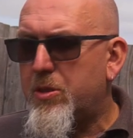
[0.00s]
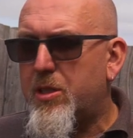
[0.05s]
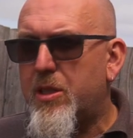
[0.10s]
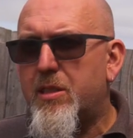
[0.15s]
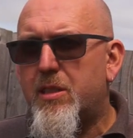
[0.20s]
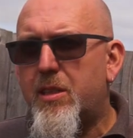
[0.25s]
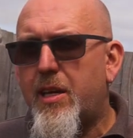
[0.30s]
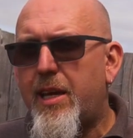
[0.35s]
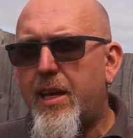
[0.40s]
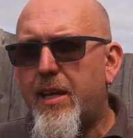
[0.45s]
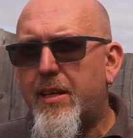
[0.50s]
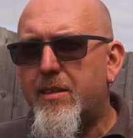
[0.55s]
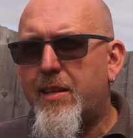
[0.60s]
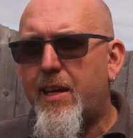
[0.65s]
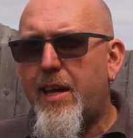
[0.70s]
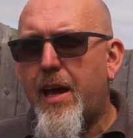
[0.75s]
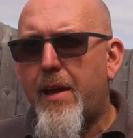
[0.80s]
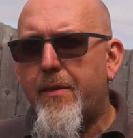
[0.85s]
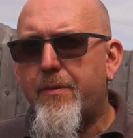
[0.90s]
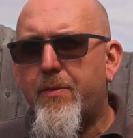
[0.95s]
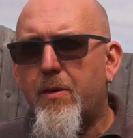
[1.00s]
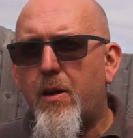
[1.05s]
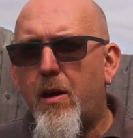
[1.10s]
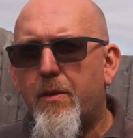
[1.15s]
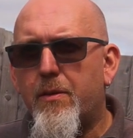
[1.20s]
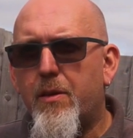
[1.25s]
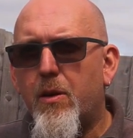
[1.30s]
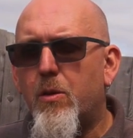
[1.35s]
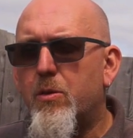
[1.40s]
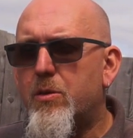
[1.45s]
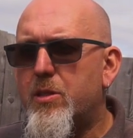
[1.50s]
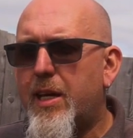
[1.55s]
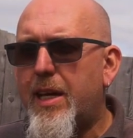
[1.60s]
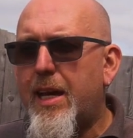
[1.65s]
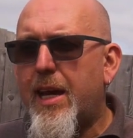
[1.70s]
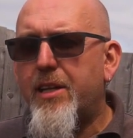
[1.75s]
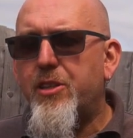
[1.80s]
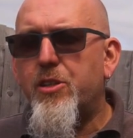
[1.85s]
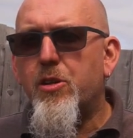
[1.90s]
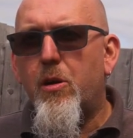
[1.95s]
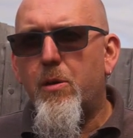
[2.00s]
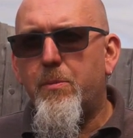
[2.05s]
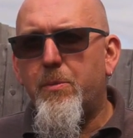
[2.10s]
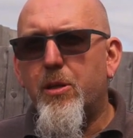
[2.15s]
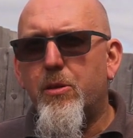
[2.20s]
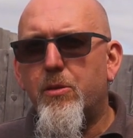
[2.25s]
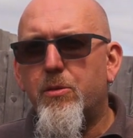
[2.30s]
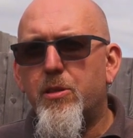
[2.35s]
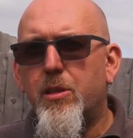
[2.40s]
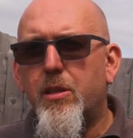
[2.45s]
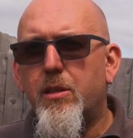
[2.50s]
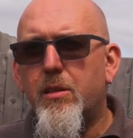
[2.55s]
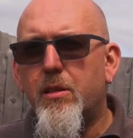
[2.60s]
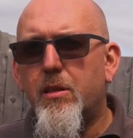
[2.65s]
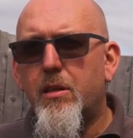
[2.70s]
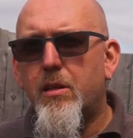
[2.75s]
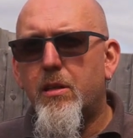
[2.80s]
There's TH I'm using.